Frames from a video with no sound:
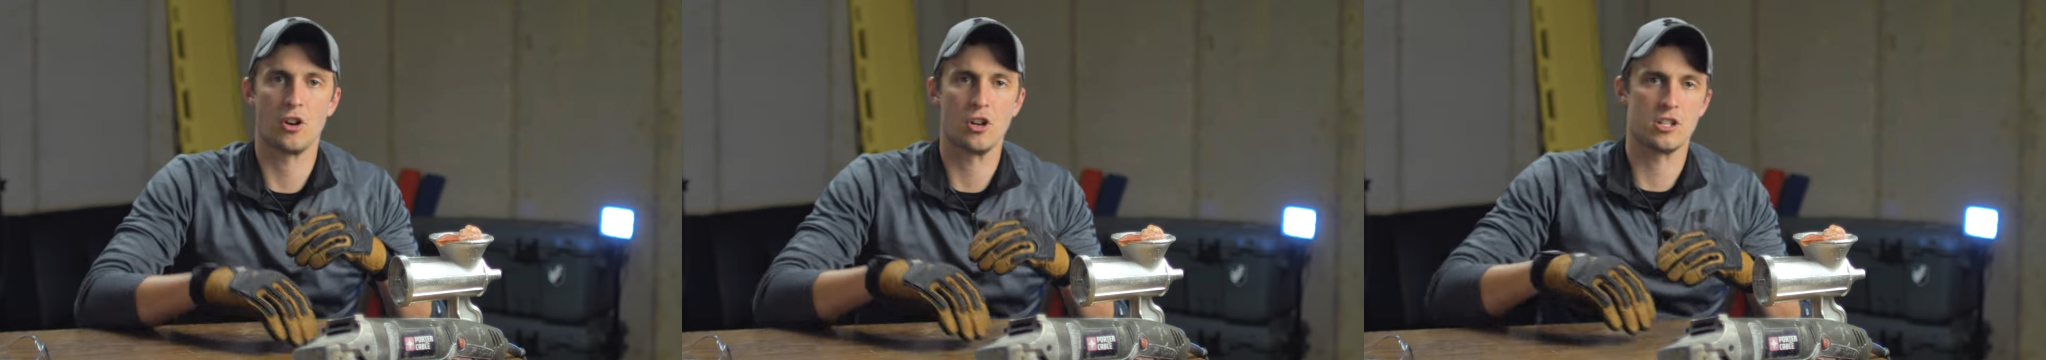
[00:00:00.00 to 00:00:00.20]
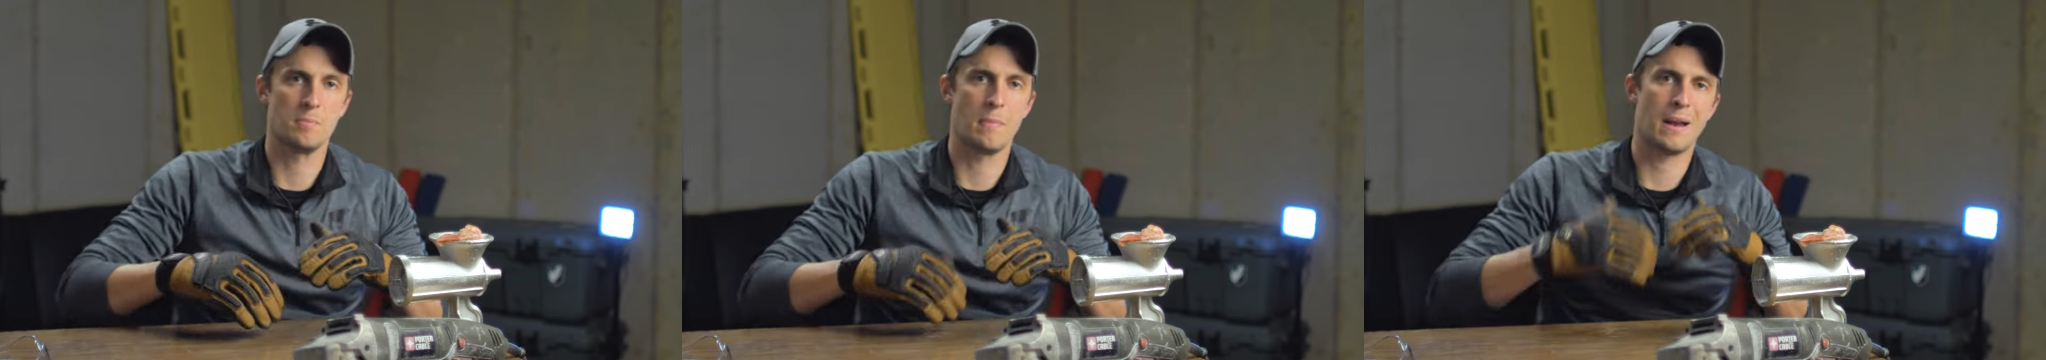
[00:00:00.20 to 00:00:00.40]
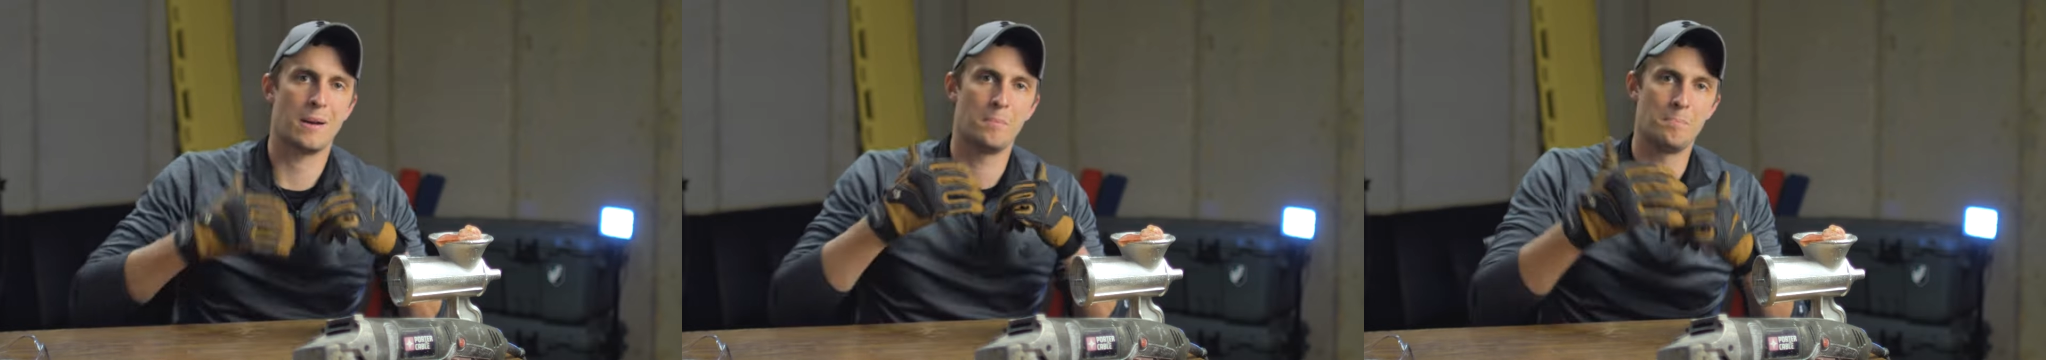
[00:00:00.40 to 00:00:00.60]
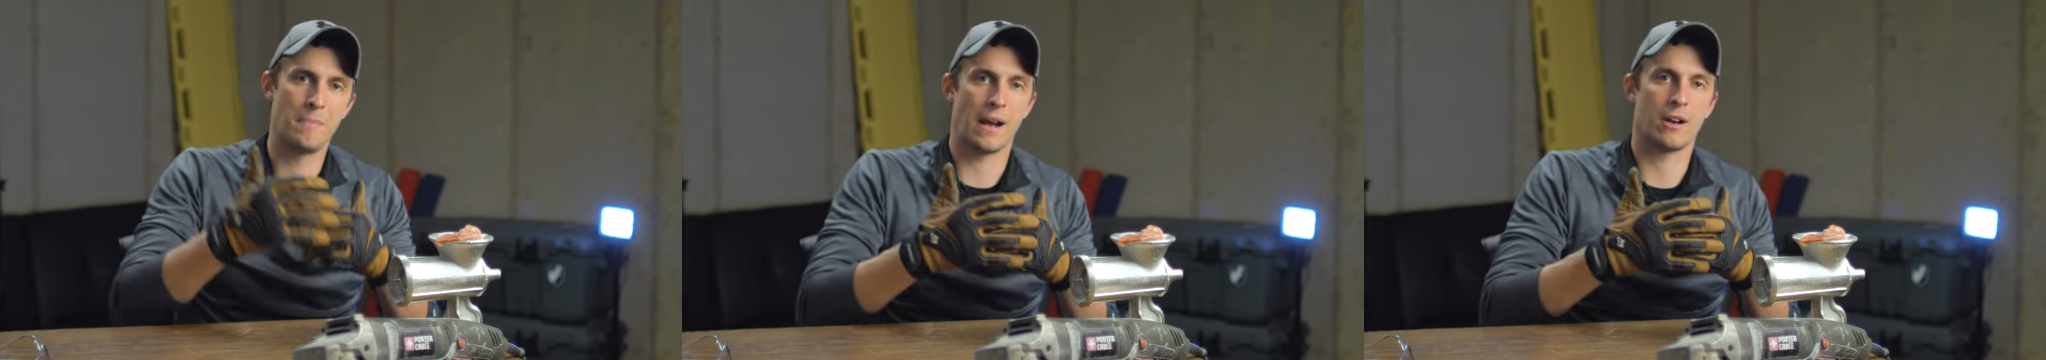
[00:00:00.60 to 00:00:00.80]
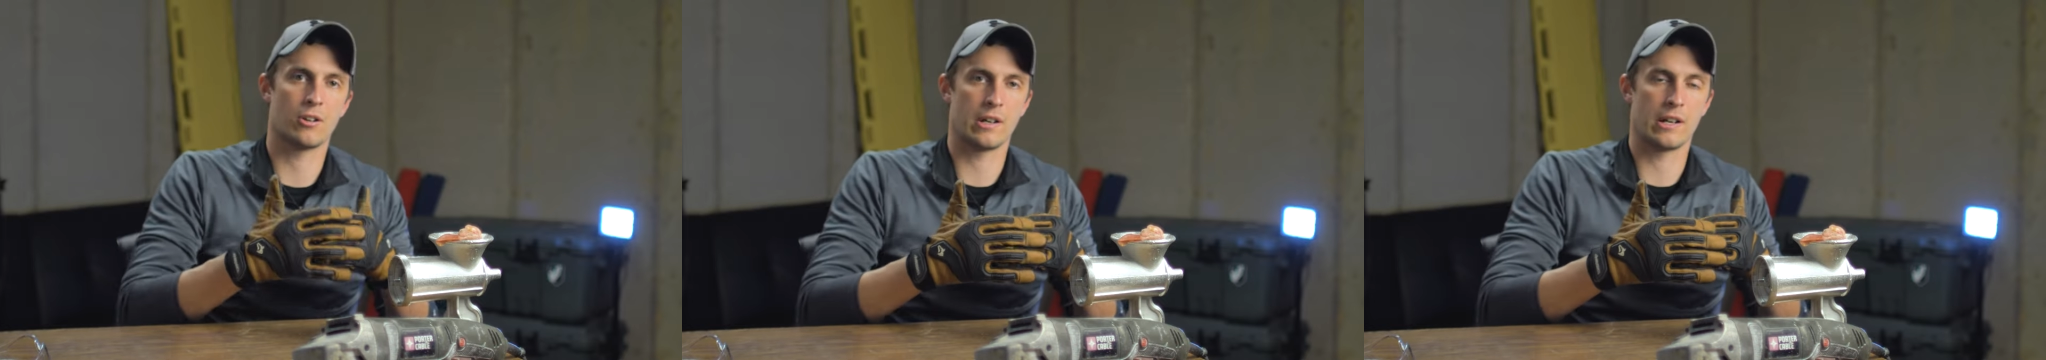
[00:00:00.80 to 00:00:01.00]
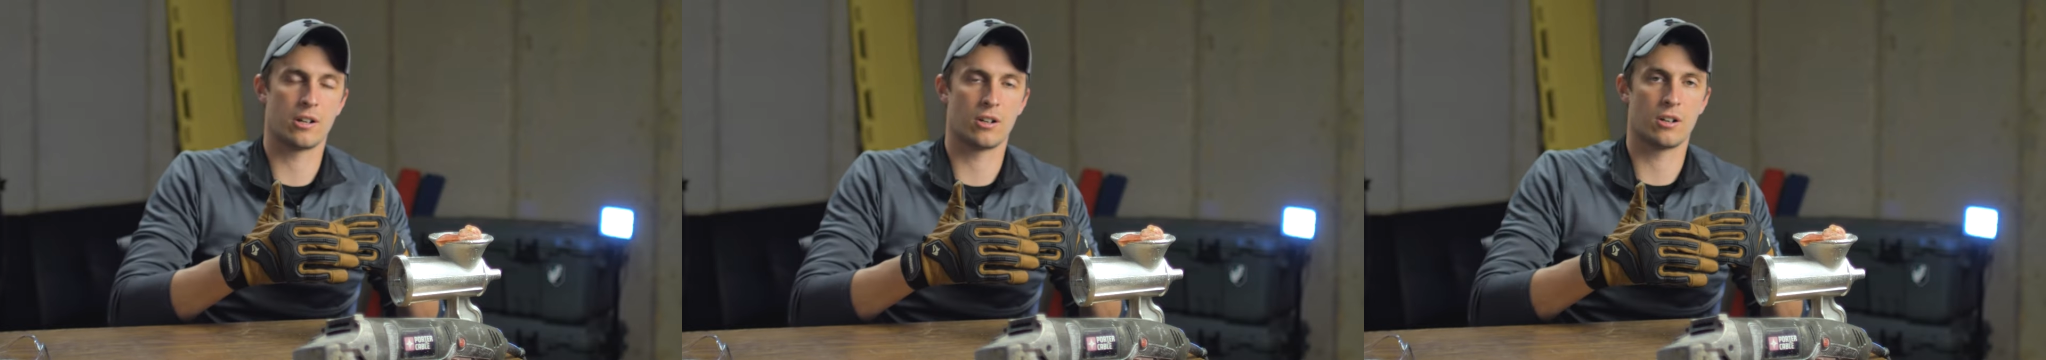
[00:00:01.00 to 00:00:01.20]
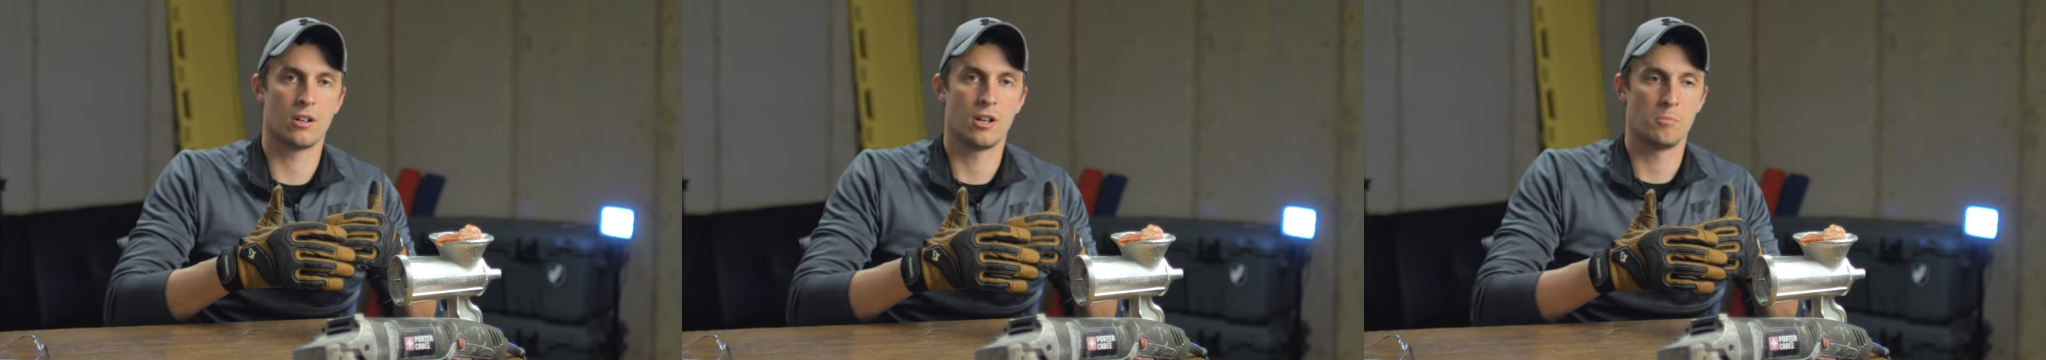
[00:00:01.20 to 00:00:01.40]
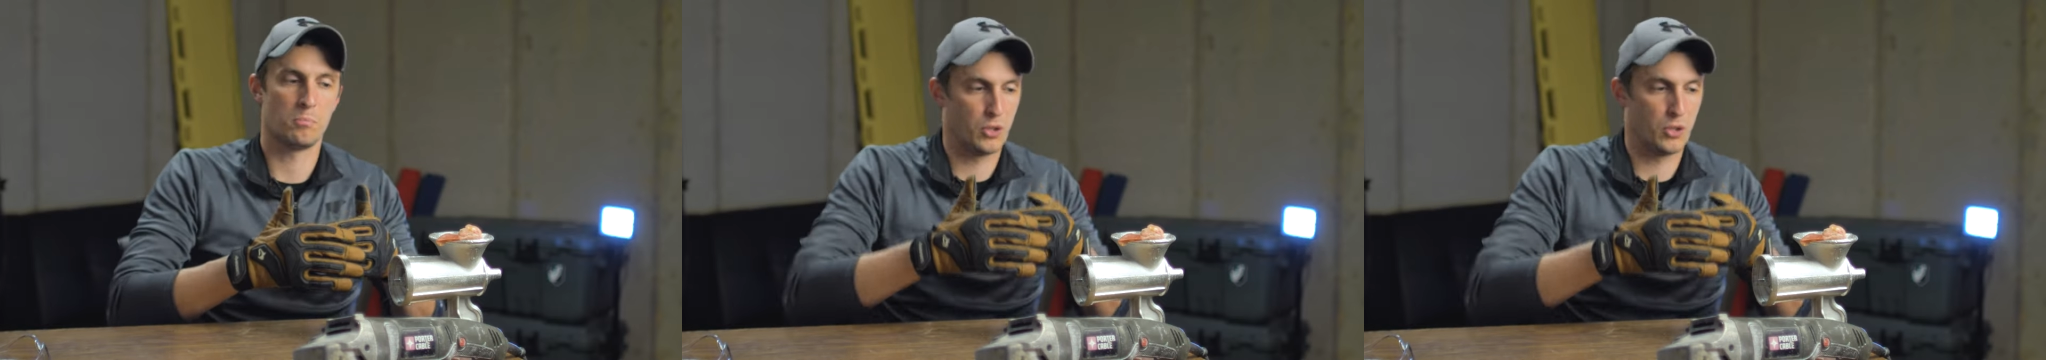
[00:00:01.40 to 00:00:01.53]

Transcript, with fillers: first about a barrier